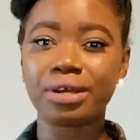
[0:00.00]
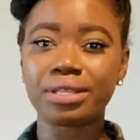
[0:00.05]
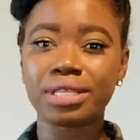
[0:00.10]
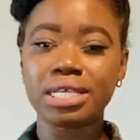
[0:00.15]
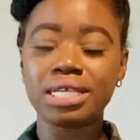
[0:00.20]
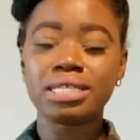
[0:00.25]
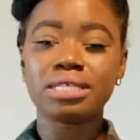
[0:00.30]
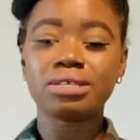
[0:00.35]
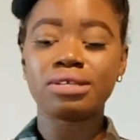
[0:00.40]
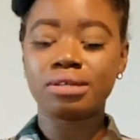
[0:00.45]

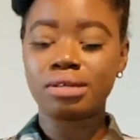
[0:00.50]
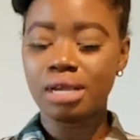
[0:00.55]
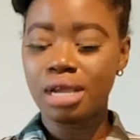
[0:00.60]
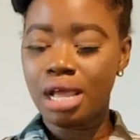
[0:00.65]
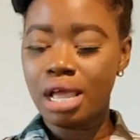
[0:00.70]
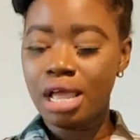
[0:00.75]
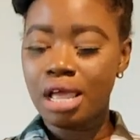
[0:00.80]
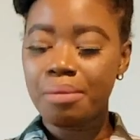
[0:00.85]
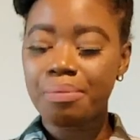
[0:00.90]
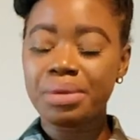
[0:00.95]
These are
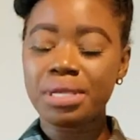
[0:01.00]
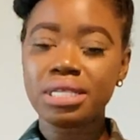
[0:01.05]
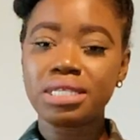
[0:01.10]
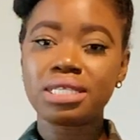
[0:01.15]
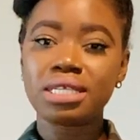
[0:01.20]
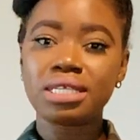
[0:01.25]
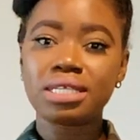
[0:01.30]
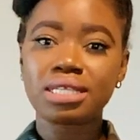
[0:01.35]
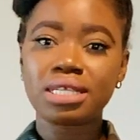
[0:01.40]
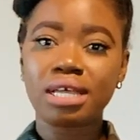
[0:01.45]

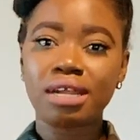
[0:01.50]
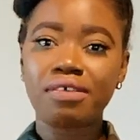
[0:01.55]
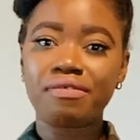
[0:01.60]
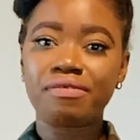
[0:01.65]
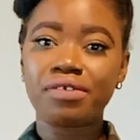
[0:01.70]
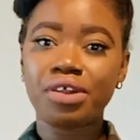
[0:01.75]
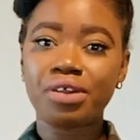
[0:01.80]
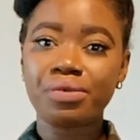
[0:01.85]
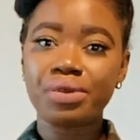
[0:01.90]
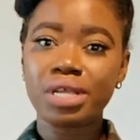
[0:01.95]
pieces that are
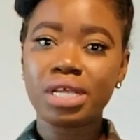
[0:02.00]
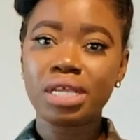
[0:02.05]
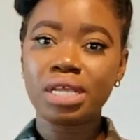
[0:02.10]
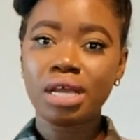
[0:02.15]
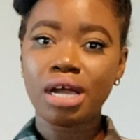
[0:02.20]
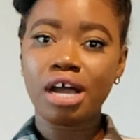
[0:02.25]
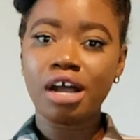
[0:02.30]
very